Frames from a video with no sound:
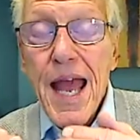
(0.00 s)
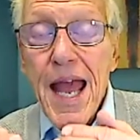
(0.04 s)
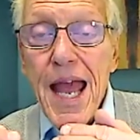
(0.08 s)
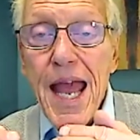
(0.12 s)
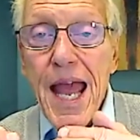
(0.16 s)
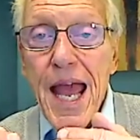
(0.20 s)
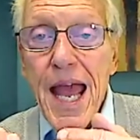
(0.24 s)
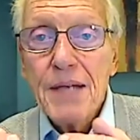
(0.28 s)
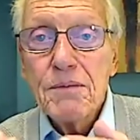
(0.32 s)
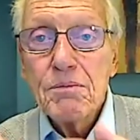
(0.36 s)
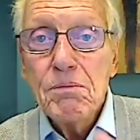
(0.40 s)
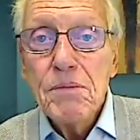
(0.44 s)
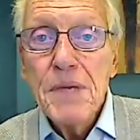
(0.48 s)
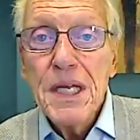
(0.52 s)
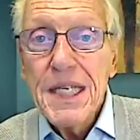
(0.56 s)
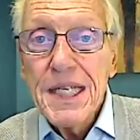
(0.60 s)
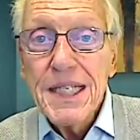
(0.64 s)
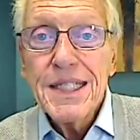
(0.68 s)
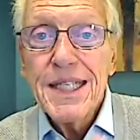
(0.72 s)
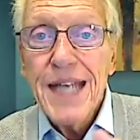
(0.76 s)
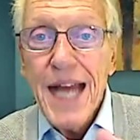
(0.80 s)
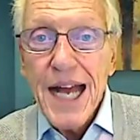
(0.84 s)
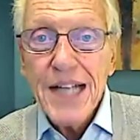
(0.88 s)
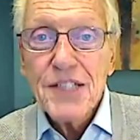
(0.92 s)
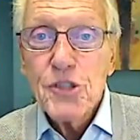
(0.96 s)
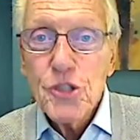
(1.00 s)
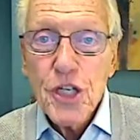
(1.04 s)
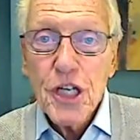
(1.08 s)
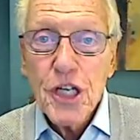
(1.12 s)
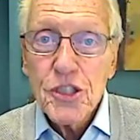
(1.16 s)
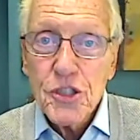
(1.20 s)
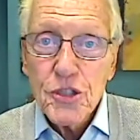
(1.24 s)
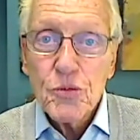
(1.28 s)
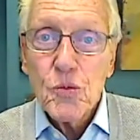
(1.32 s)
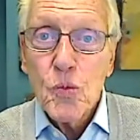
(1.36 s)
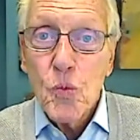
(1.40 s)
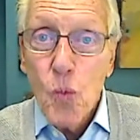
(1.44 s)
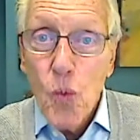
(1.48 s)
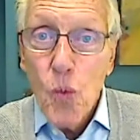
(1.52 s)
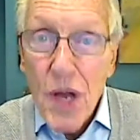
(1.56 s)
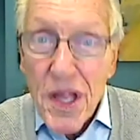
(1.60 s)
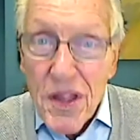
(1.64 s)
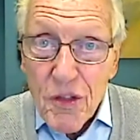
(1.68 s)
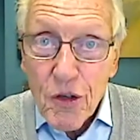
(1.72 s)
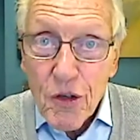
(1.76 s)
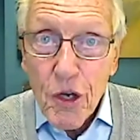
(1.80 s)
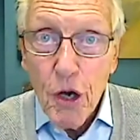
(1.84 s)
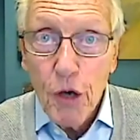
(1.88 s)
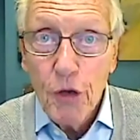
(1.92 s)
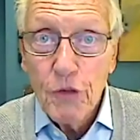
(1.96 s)
admitted not just
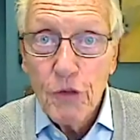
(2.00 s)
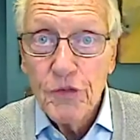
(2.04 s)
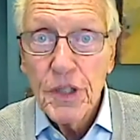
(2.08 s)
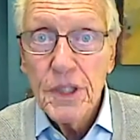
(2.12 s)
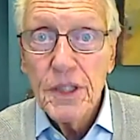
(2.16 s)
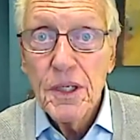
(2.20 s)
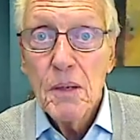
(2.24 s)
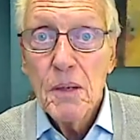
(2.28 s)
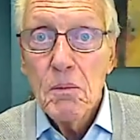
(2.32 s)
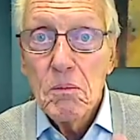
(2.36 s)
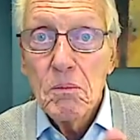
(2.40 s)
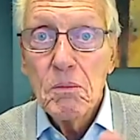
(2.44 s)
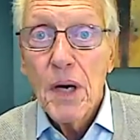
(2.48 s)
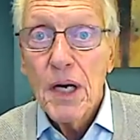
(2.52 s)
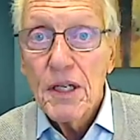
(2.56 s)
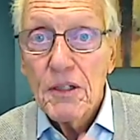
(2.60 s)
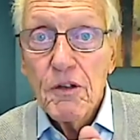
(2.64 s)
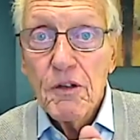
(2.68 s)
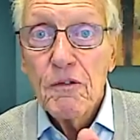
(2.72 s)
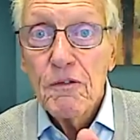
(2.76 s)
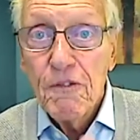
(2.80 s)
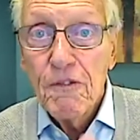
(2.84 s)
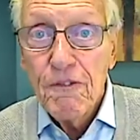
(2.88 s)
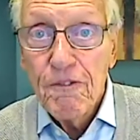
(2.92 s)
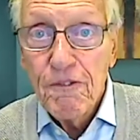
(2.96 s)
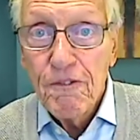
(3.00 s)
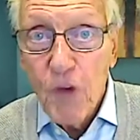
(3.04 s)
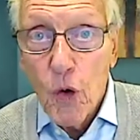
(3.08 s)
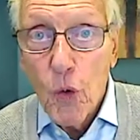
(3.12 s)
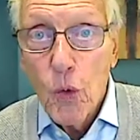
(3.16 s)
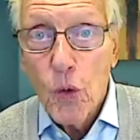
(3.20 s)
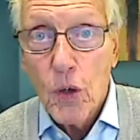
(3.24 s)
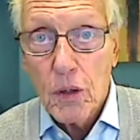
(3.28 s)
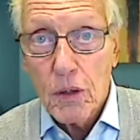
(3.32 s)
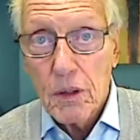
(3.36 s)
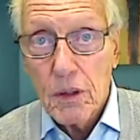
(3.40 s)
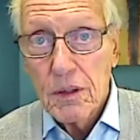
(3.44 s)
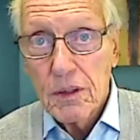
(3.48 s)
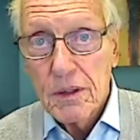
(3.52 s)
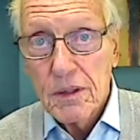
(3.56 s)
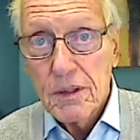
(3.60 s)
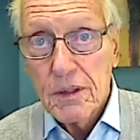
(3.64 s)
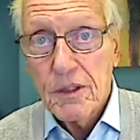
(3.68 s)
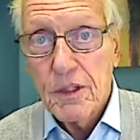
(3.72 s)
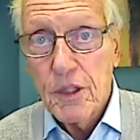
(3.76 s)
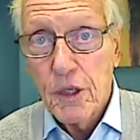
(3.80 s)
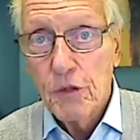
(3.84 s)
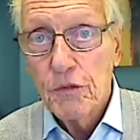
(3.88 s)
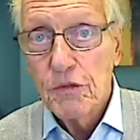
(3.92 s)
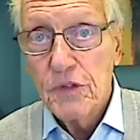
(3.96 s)
with COVID, but for
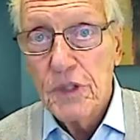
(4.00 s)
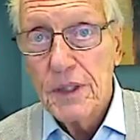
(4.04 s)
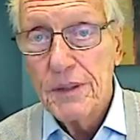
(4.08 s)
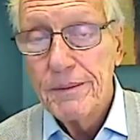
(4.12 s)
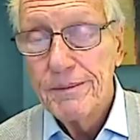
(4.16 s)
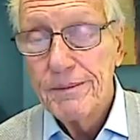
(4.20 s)
COVID.